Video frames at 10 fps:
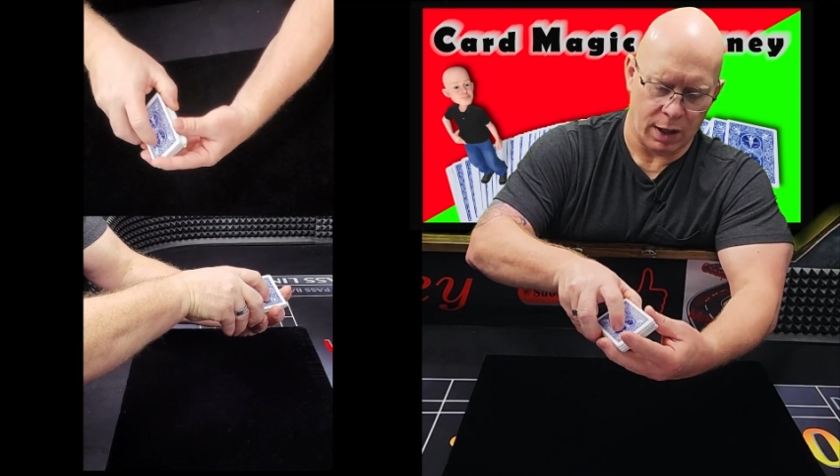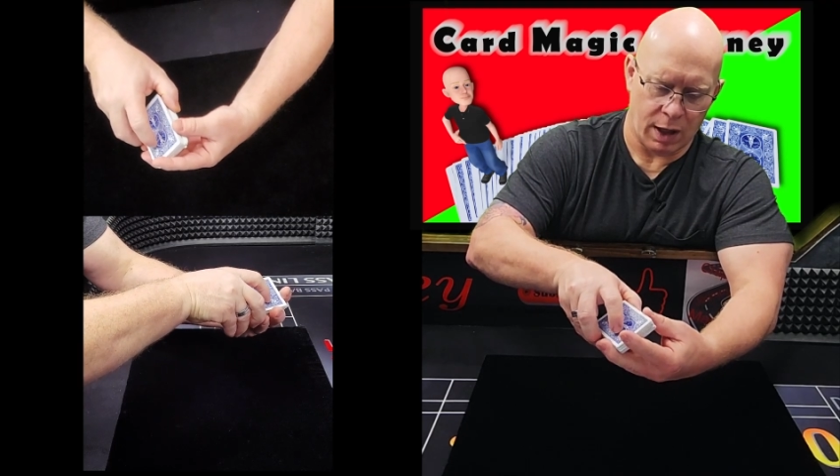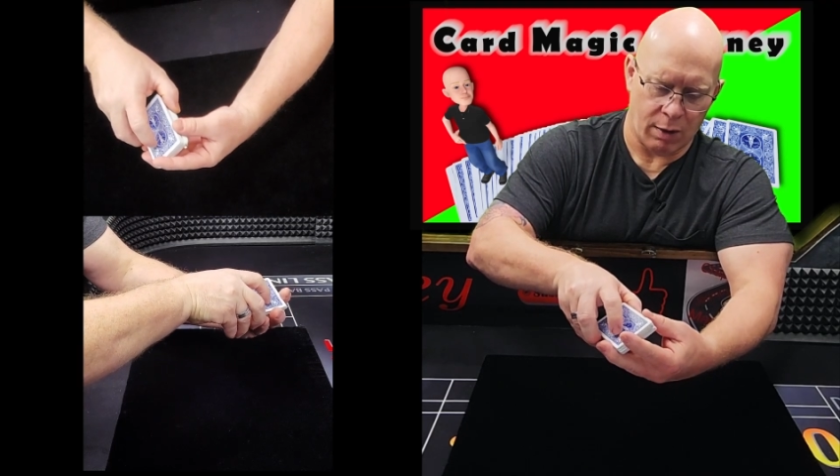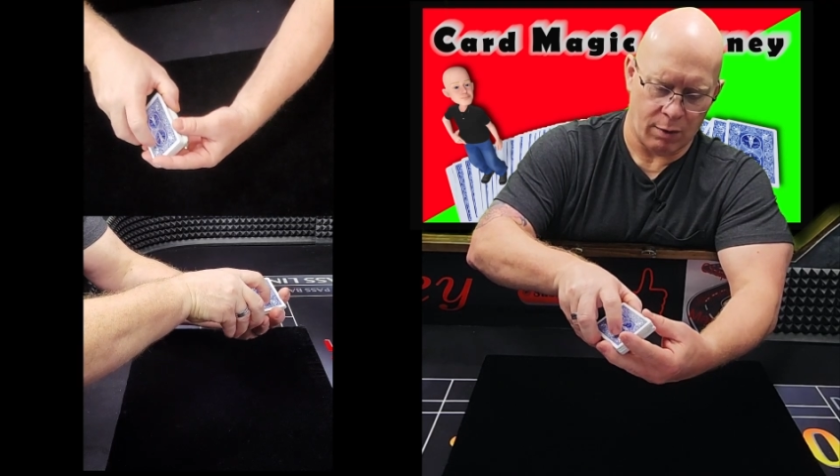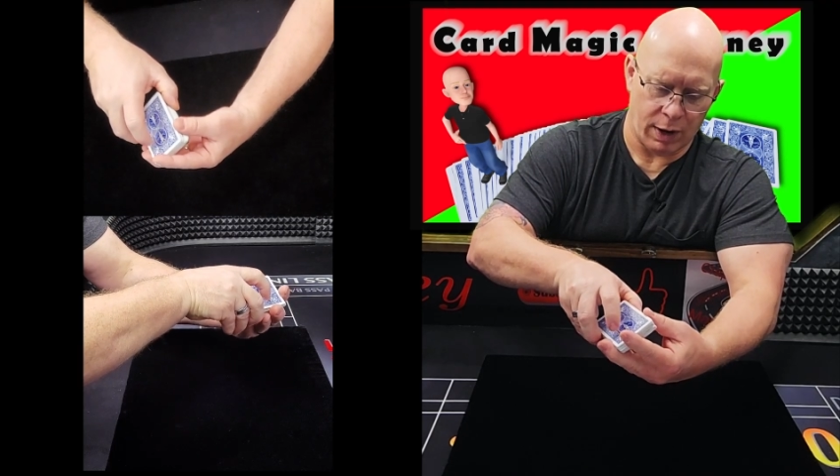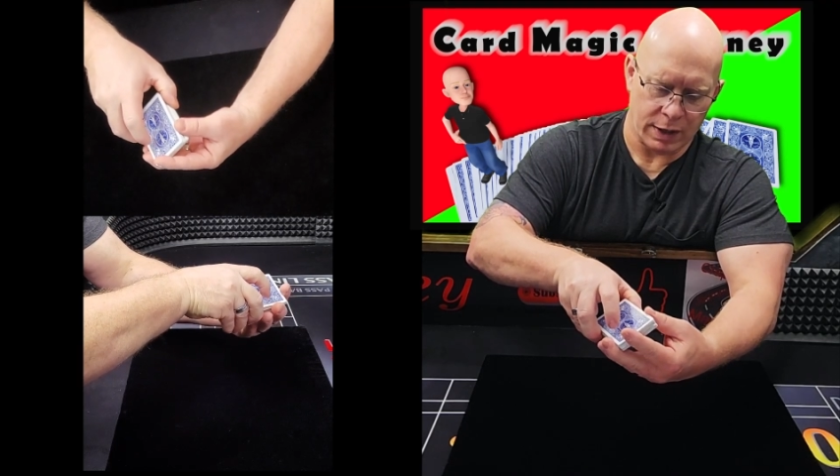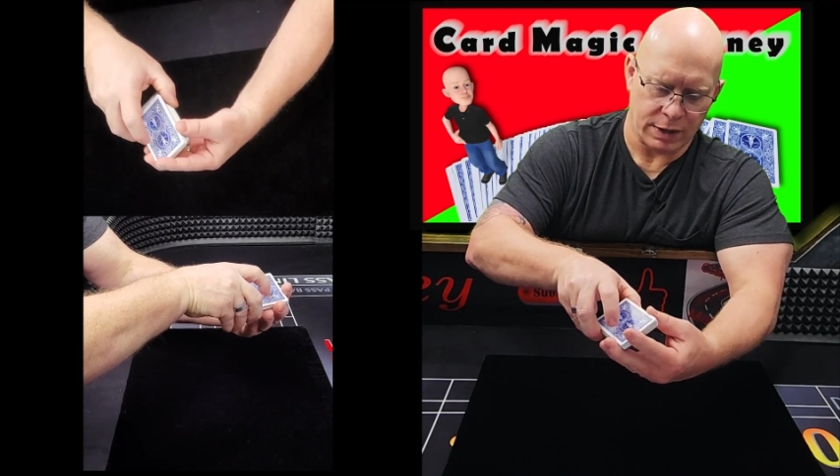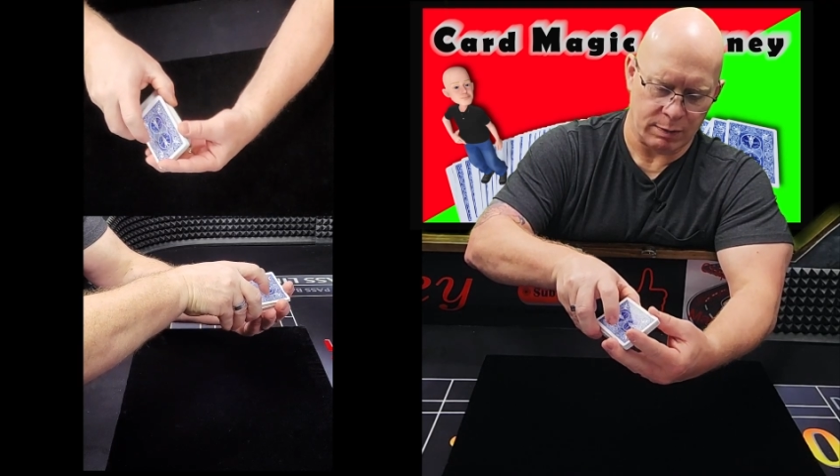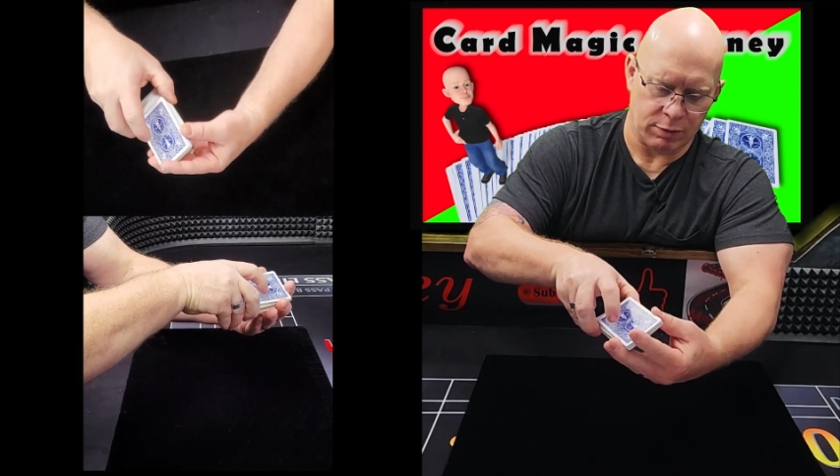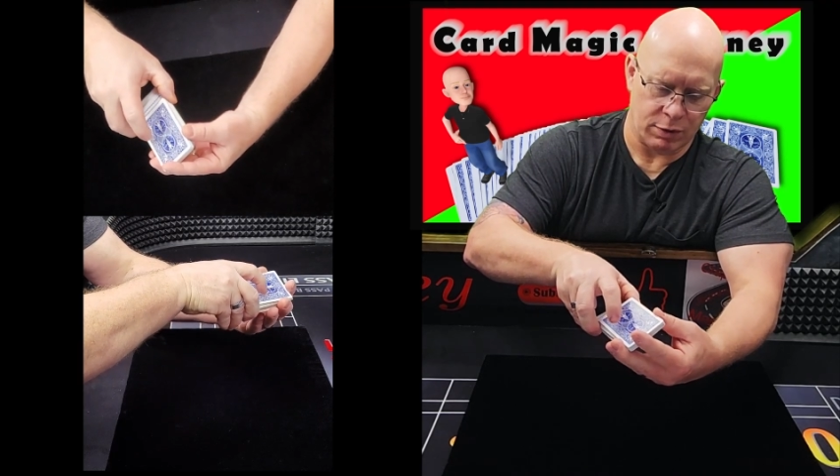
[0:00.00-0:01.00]
where I
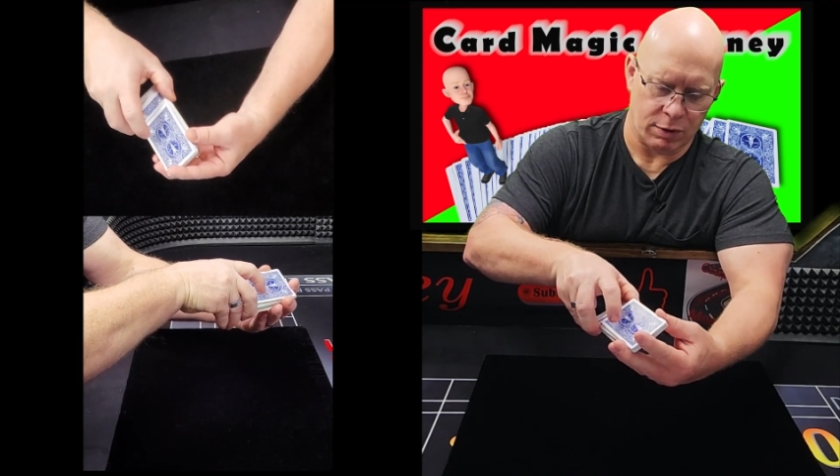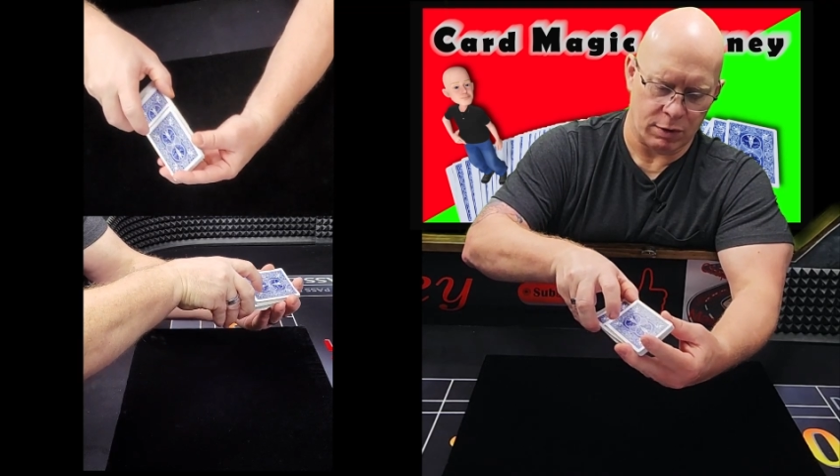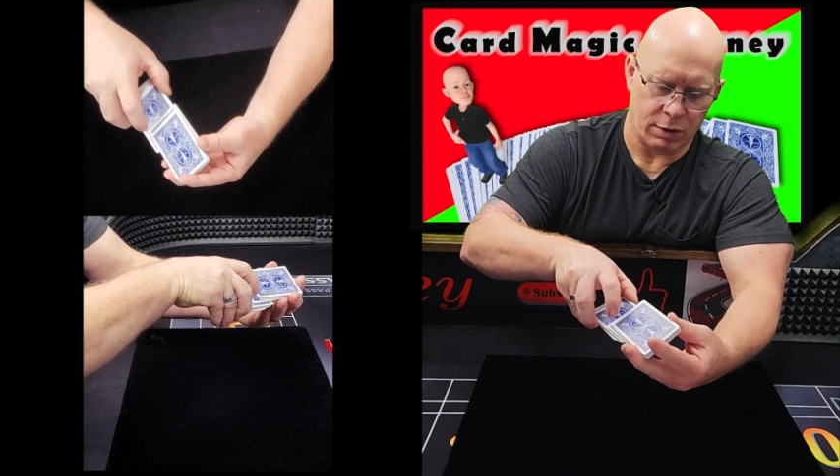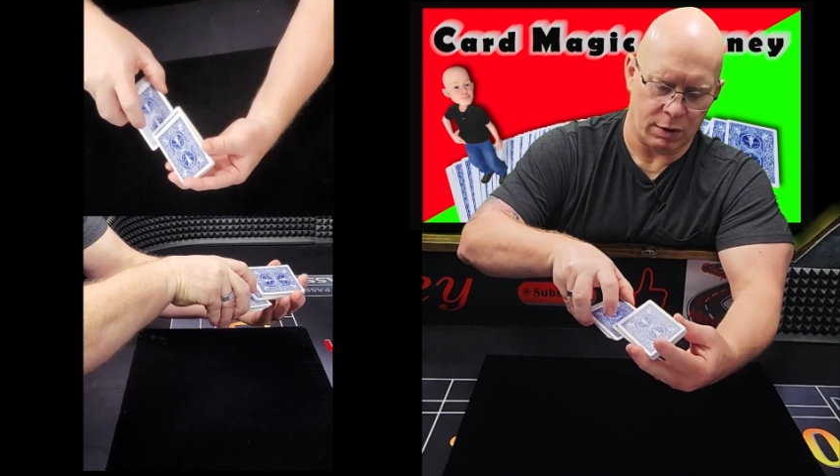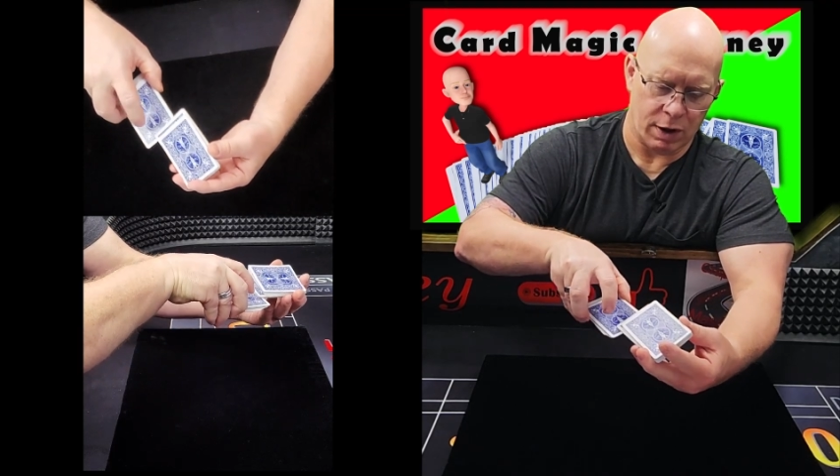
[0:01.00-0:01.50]
actually pull